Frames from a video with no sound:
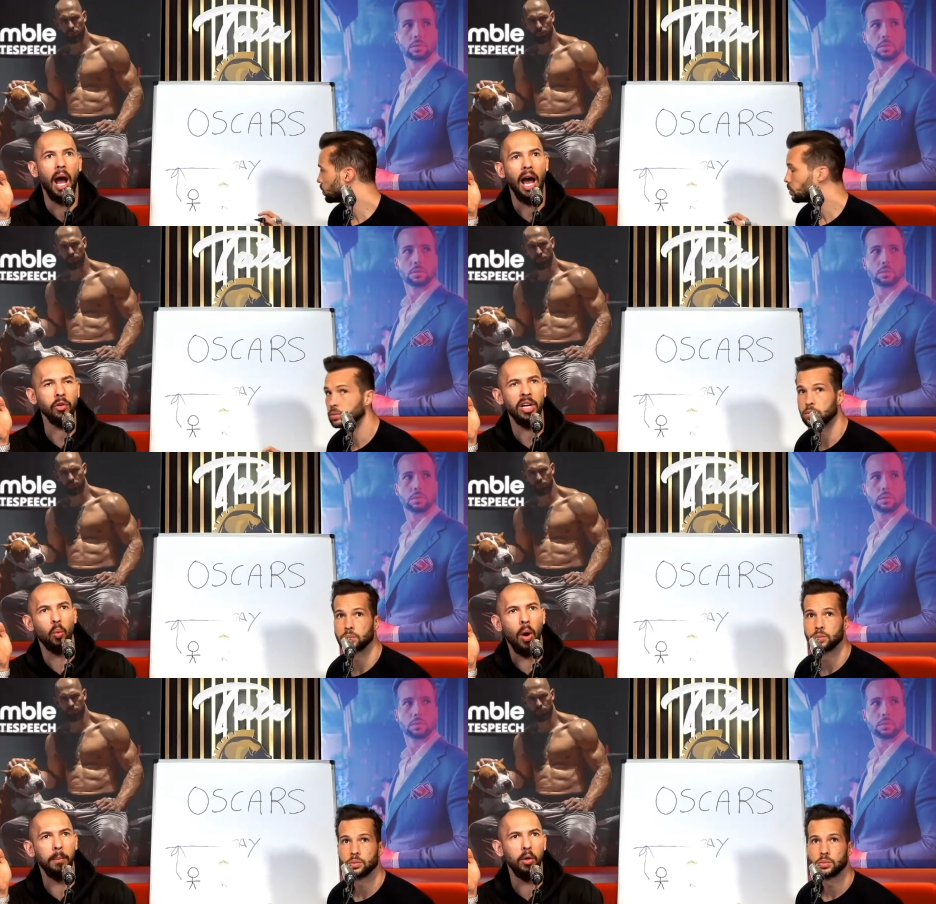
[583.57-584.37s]
Speaker 1: I don't care
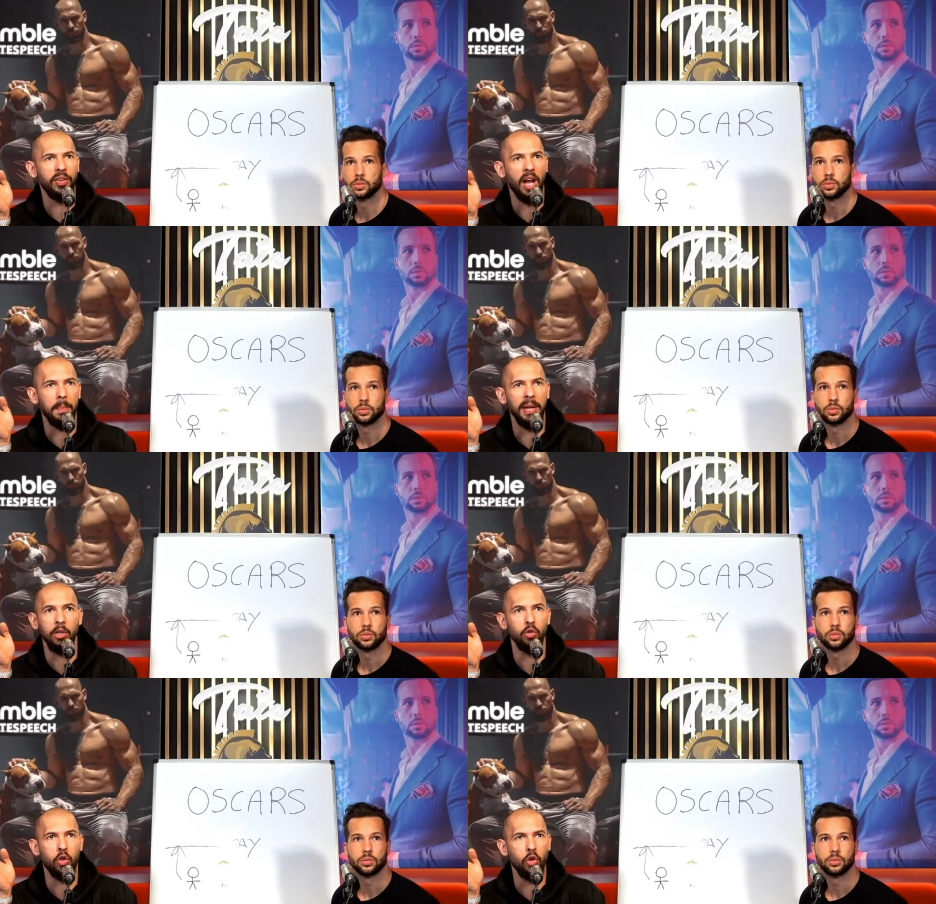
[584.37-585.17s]
what movie I'm in.
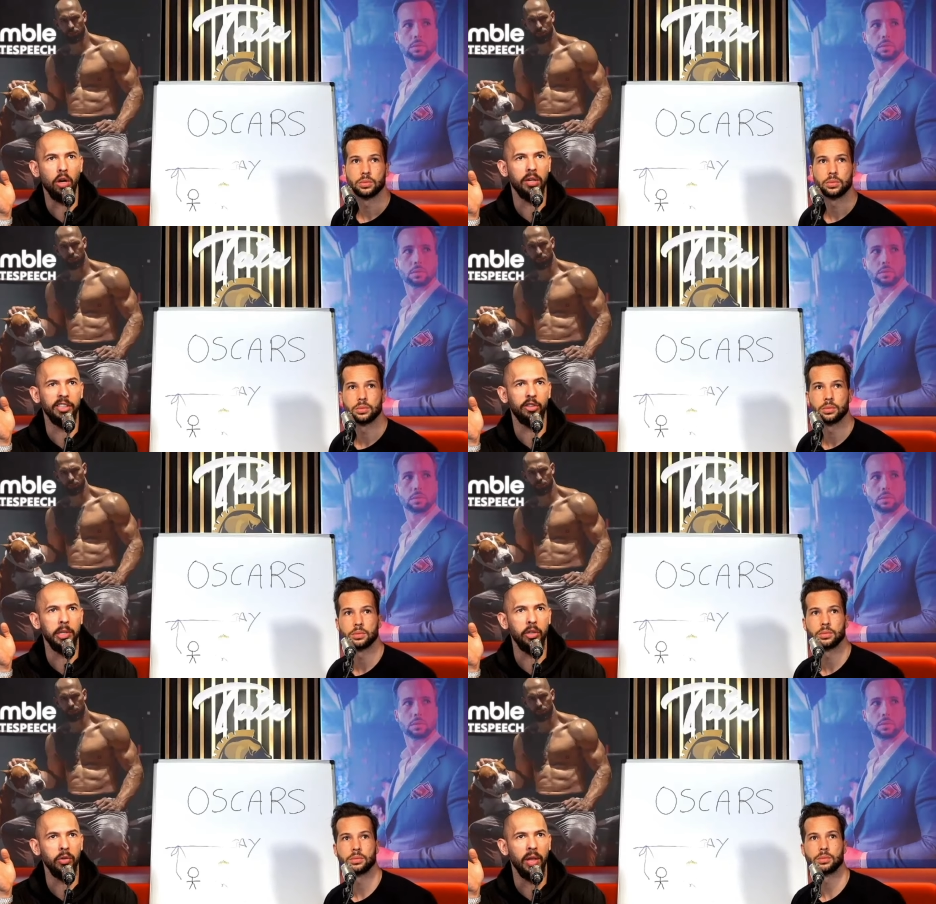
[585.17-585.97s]
You could not convince me
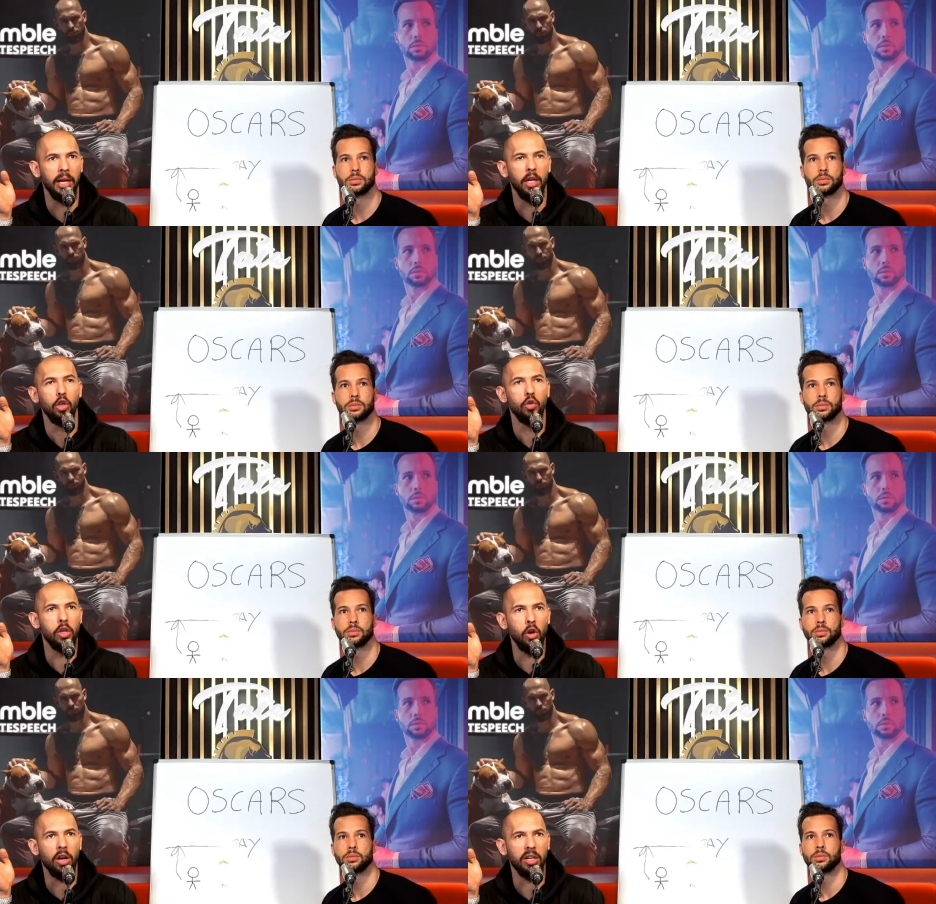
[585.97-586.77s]
to do that. You
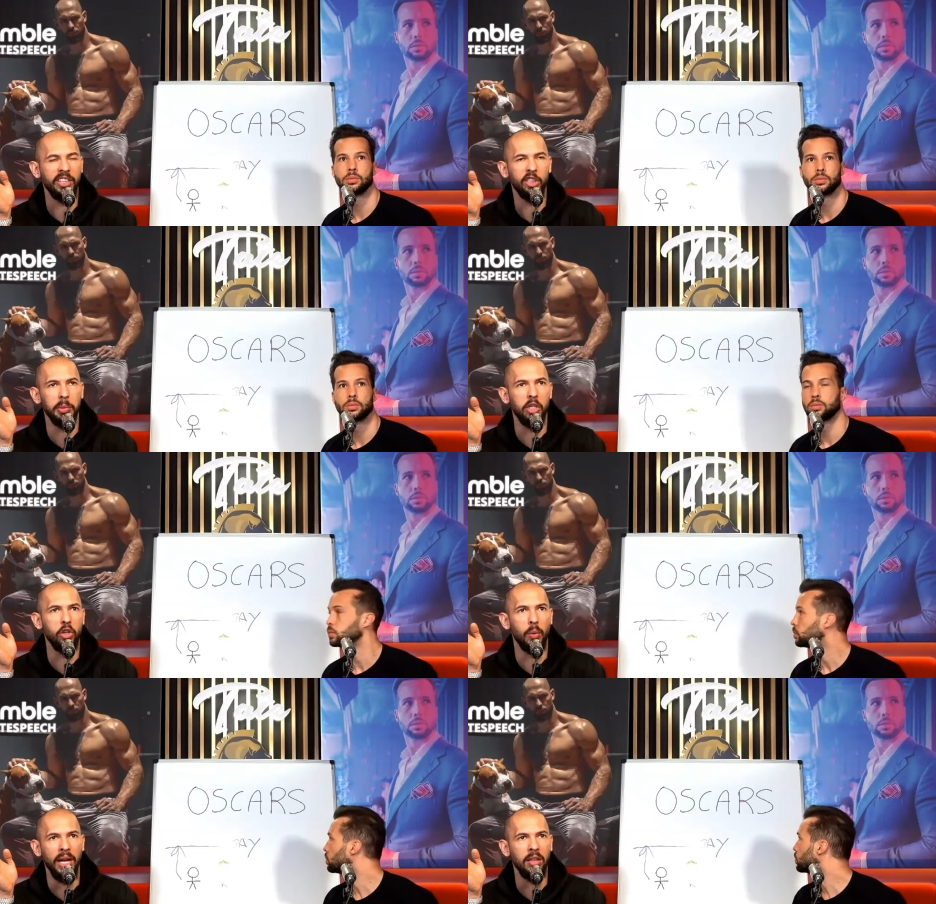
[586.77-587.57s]
could not convince me to
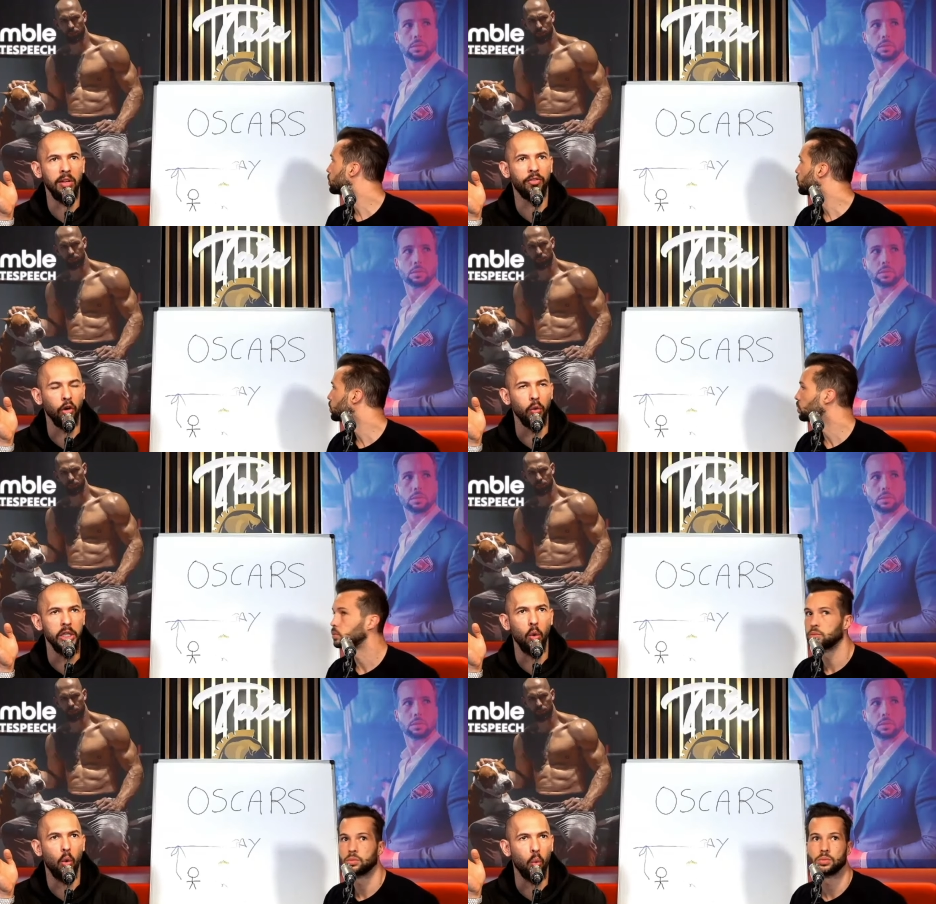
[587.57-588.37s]
do anything
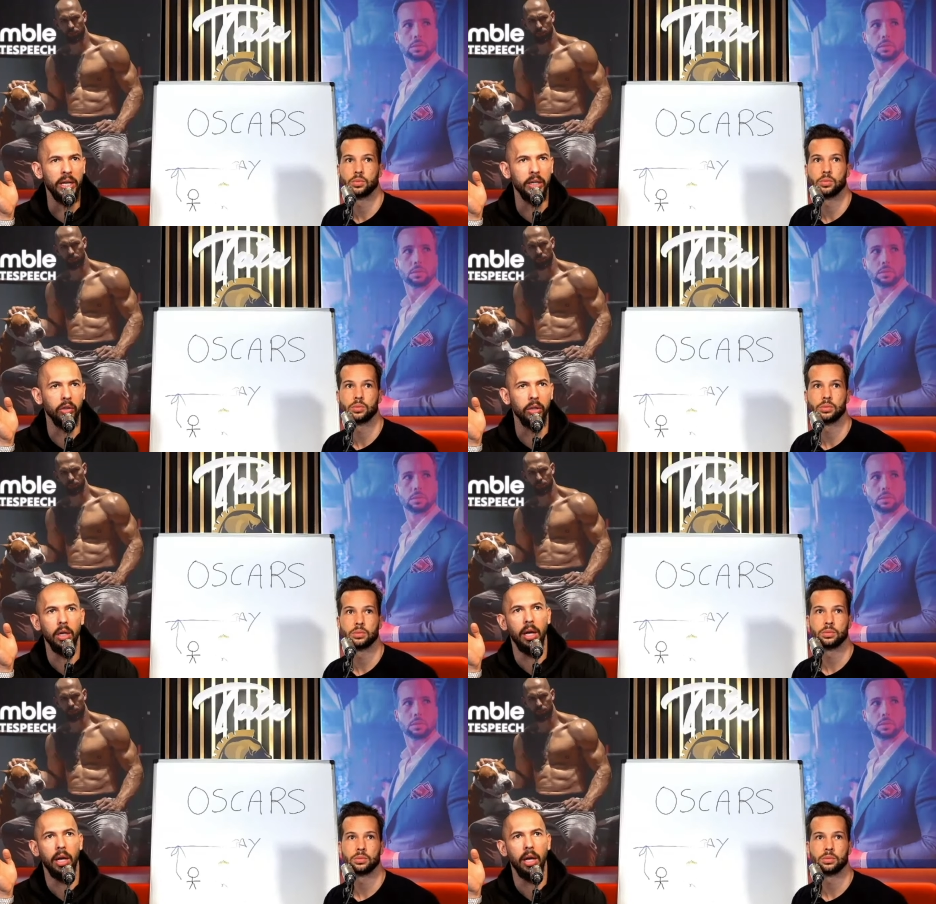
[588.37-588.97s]
fruity or weird.